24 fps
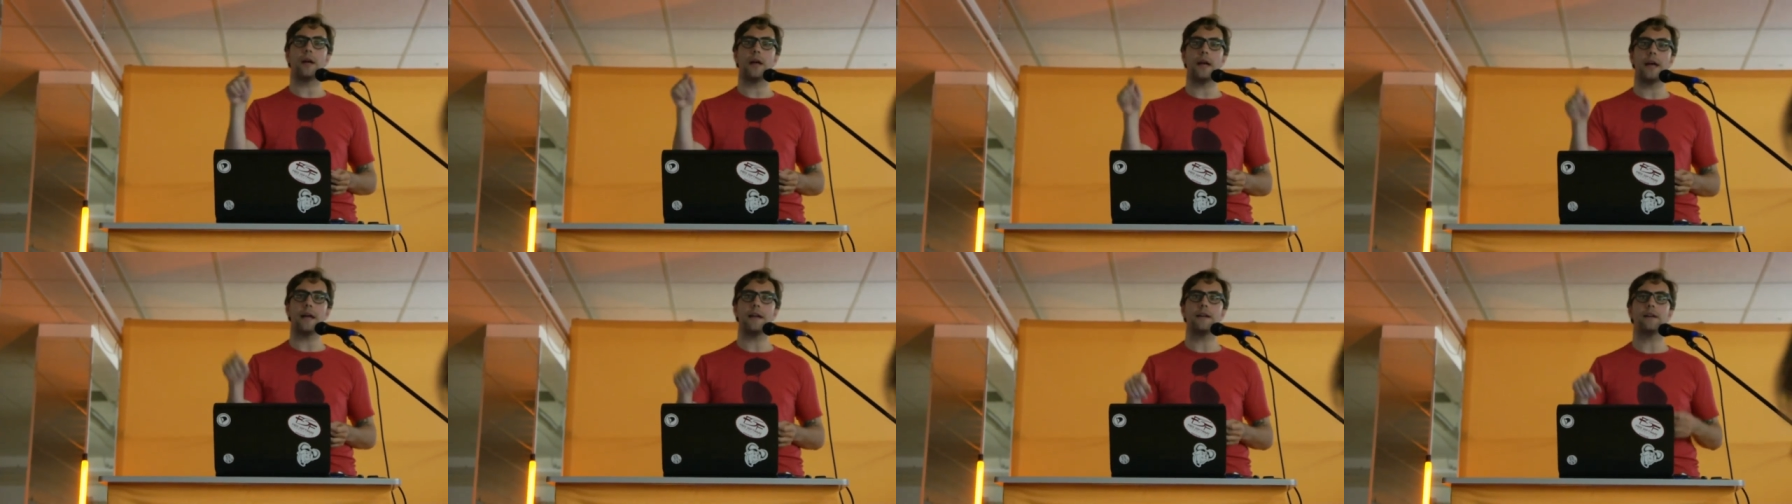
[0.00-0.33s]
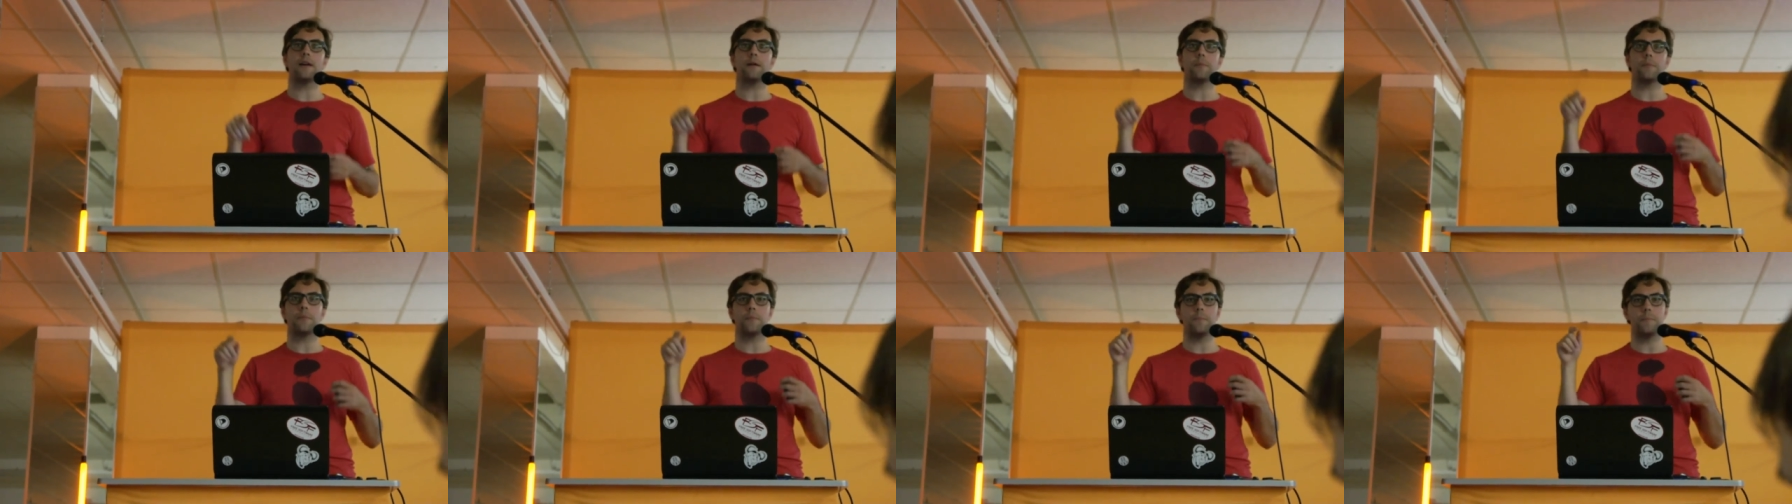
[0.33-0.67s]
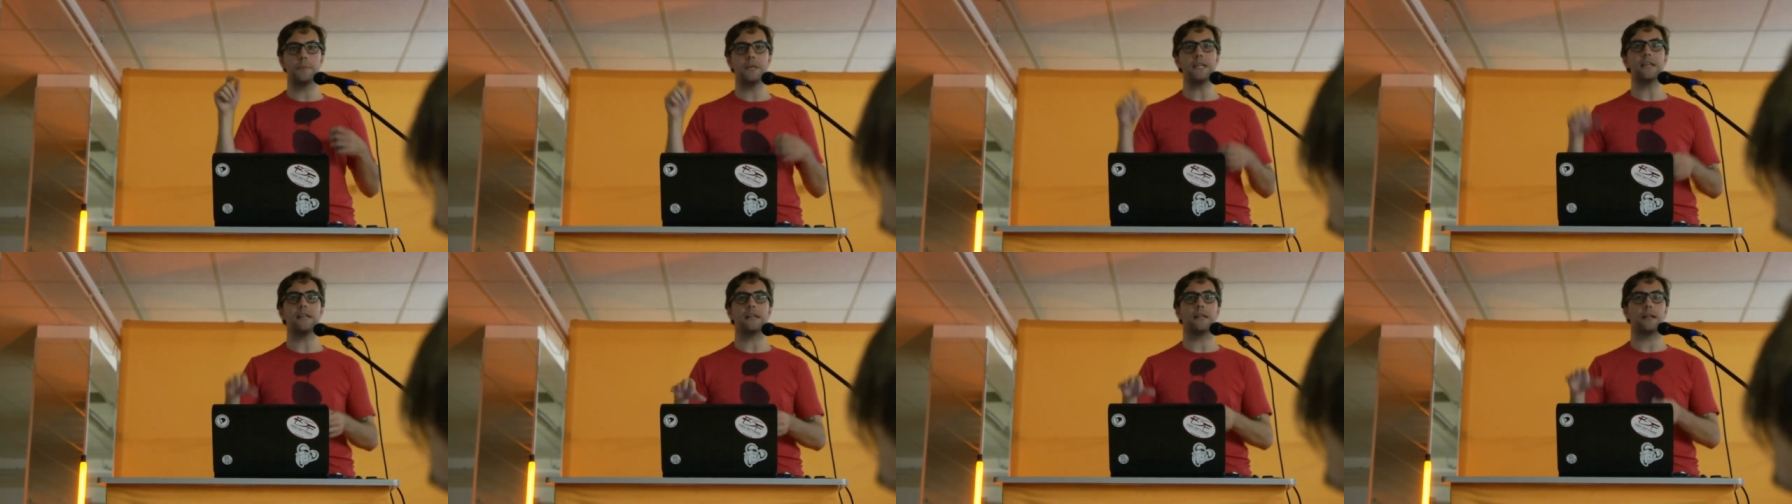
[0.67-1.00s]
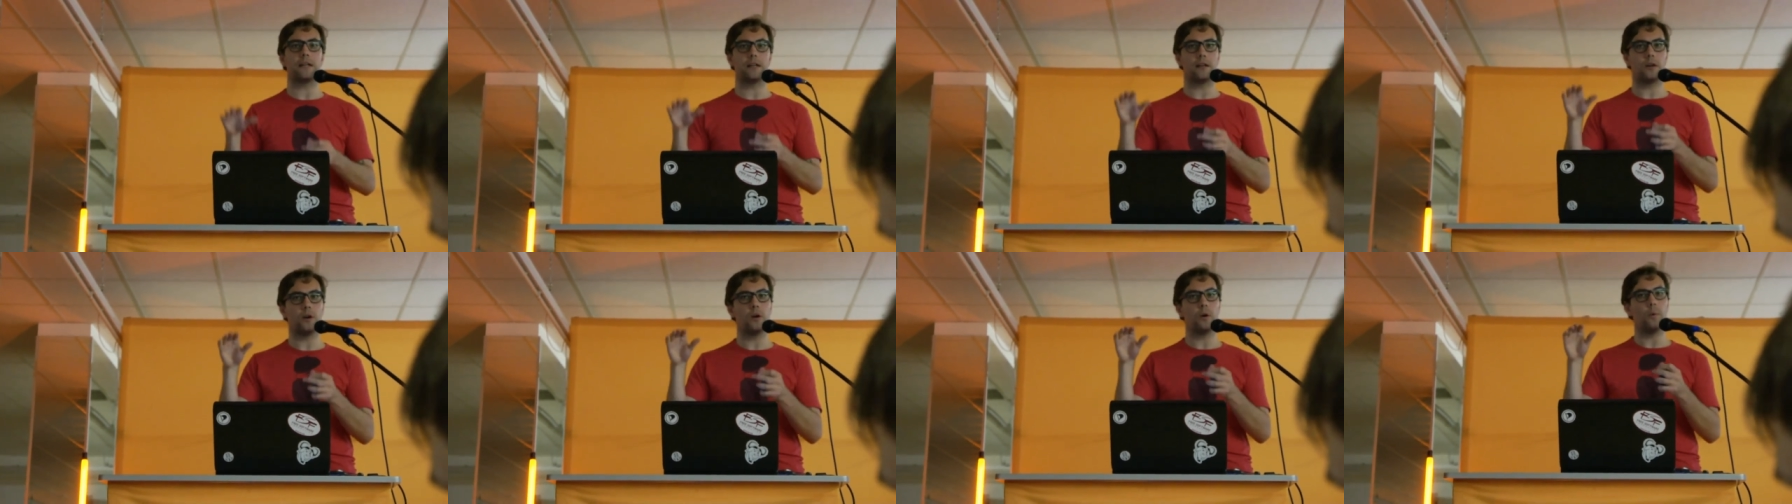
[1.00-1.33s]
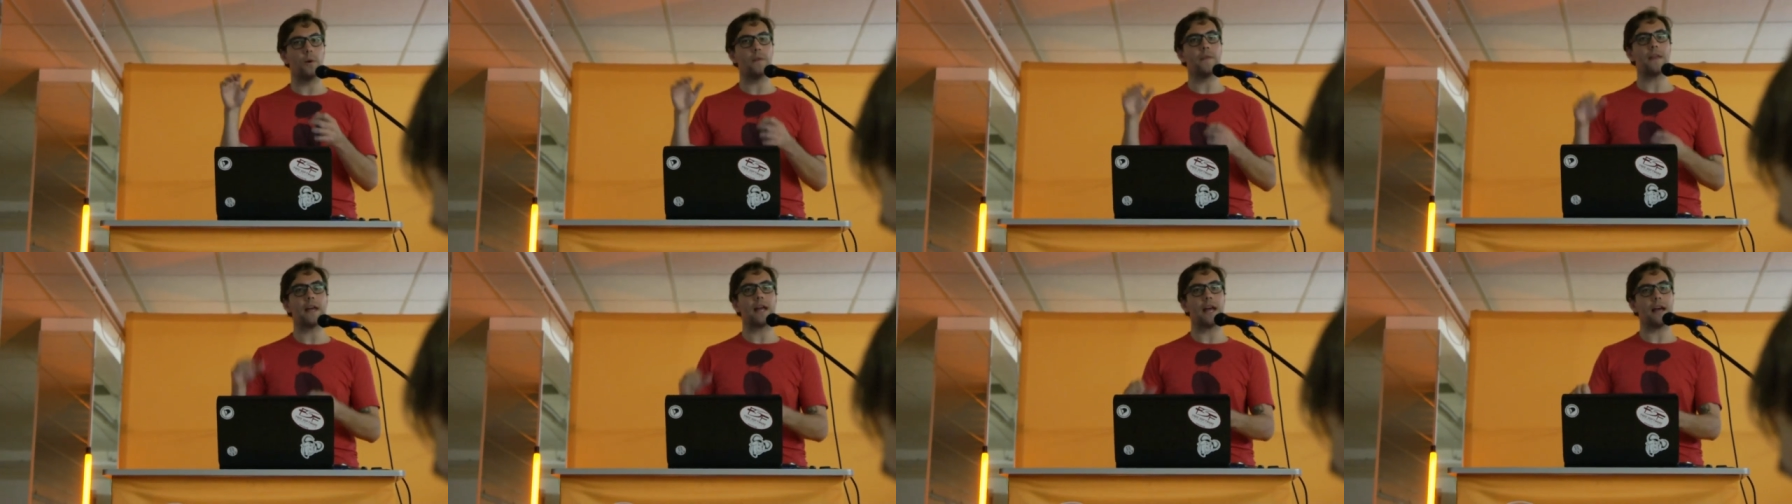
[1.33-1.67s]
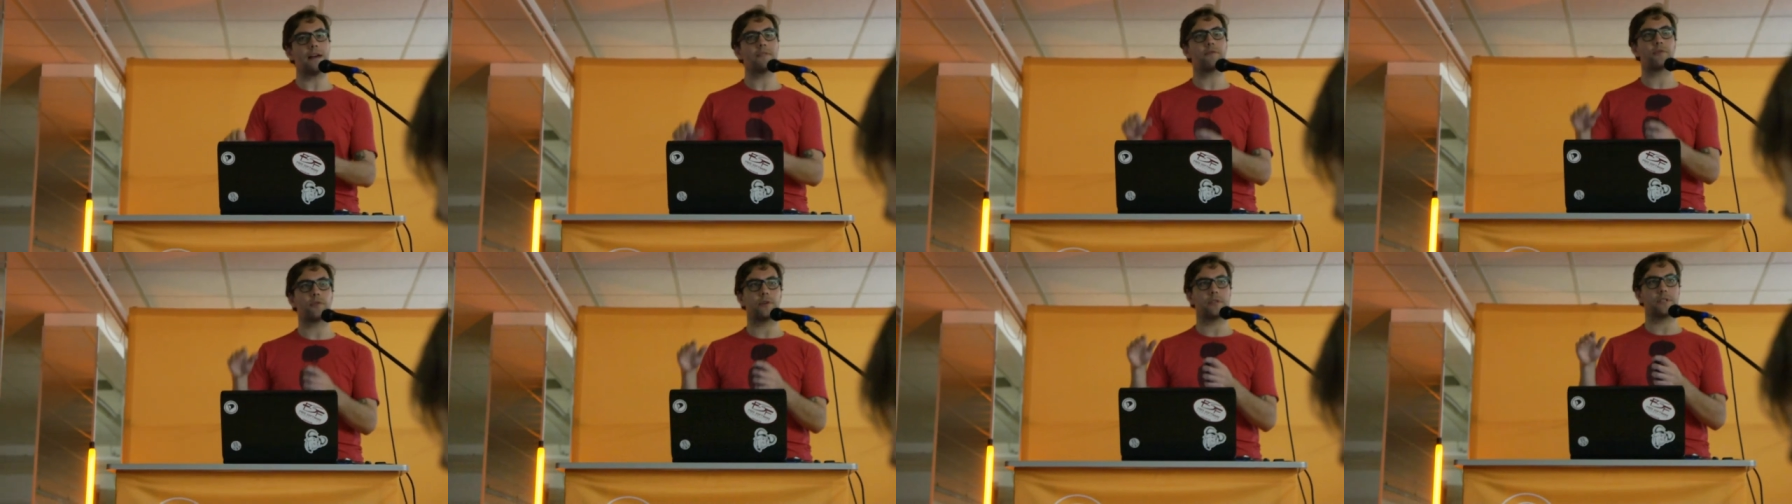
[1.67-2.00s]
end up being when they
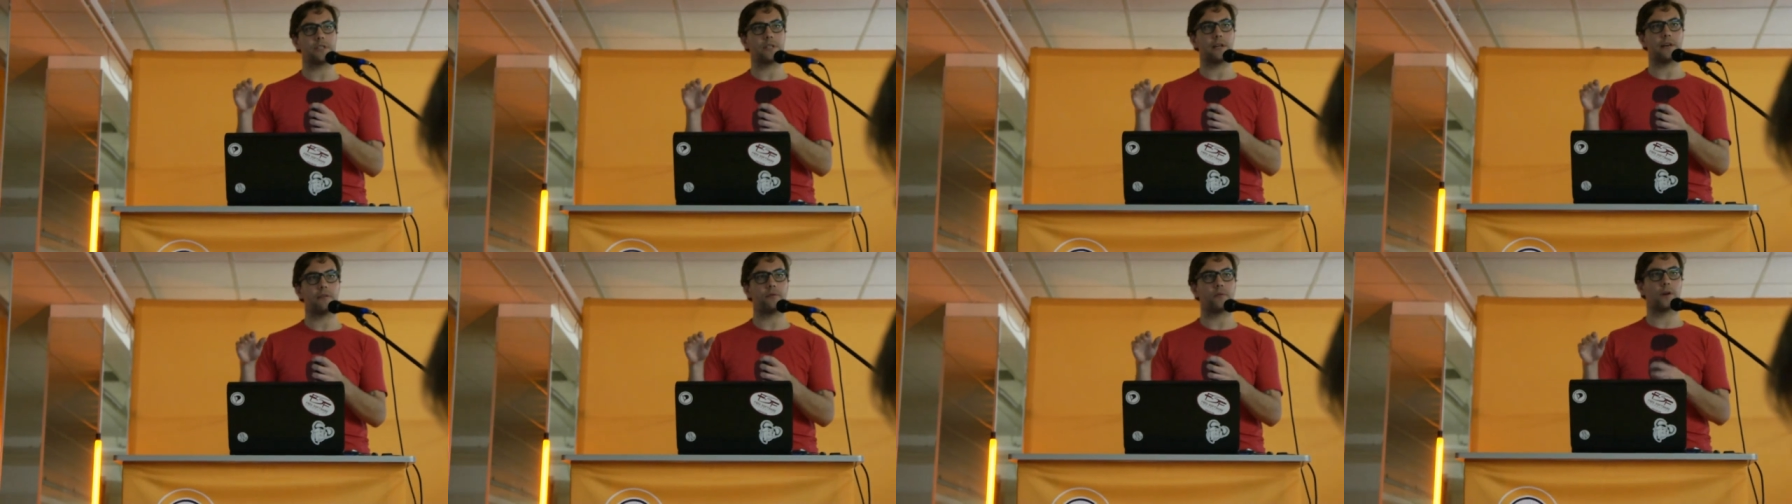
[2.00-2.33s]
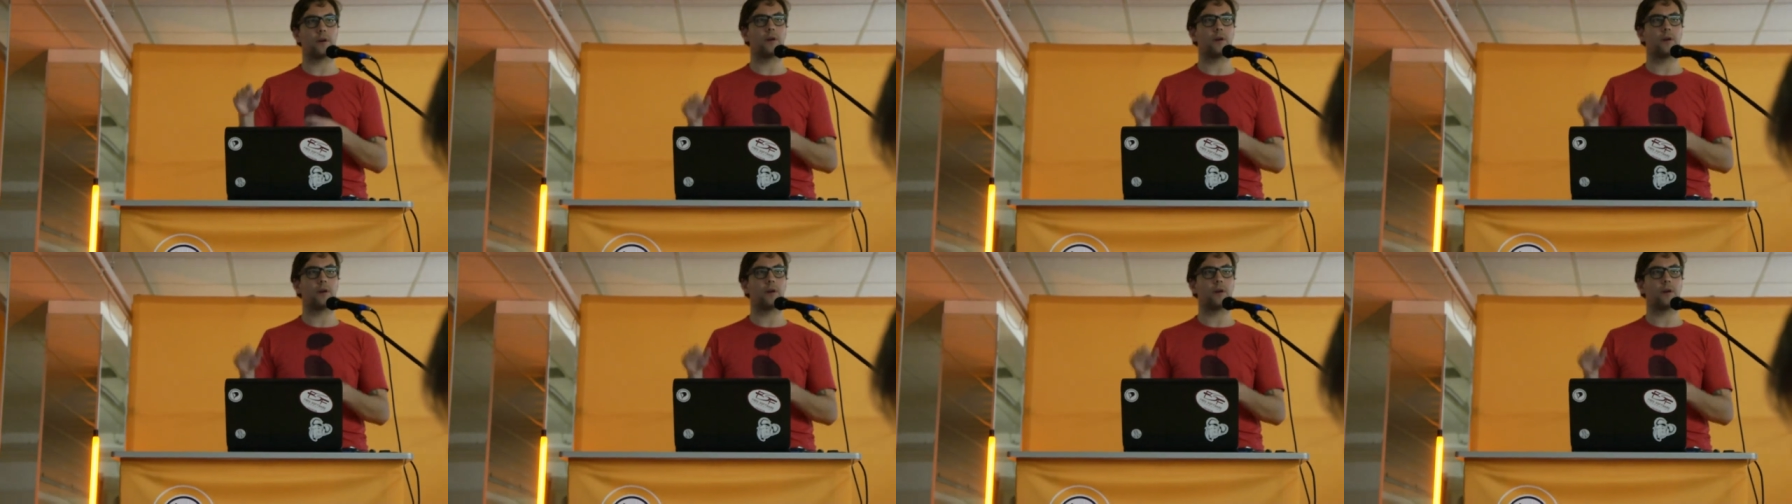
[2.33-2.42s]
have free software